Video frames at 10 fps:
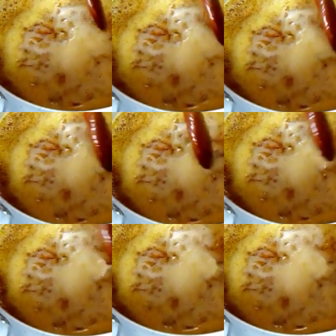I can get
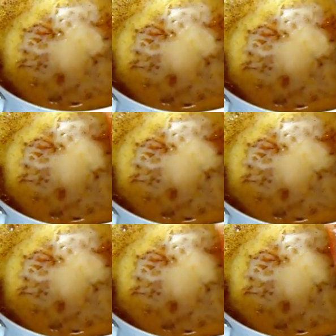it to crinkle.
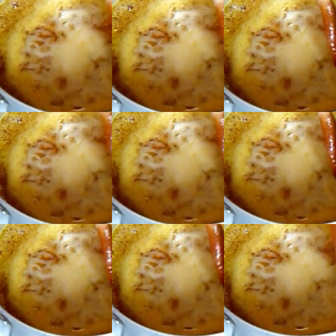
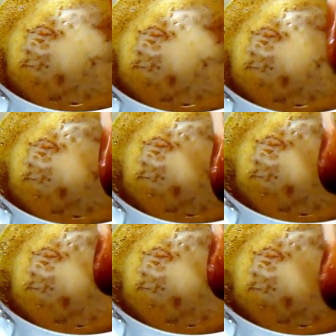Now that
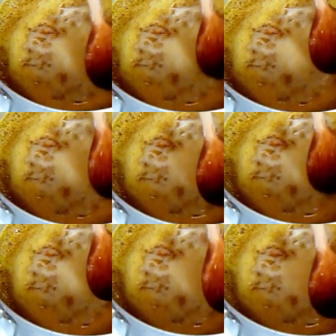suggests to me
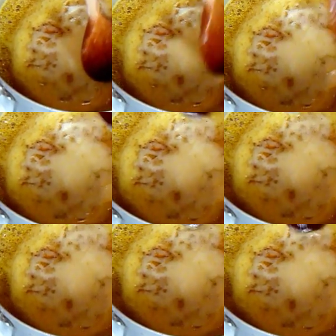
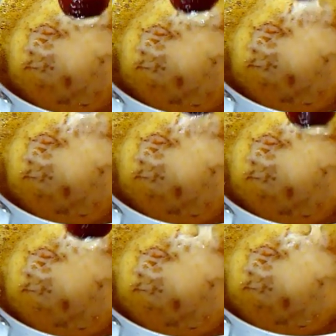that it
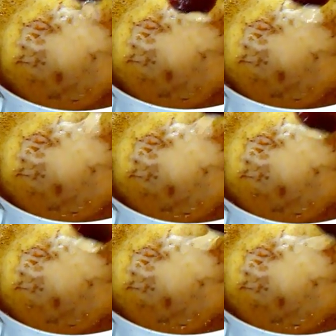is indeed
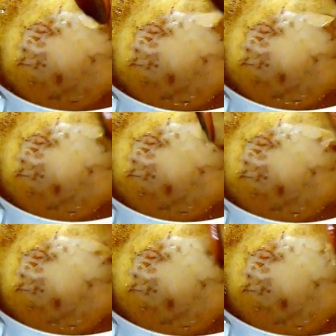setting on the top in
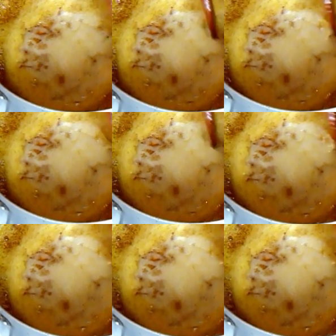amongst this scum,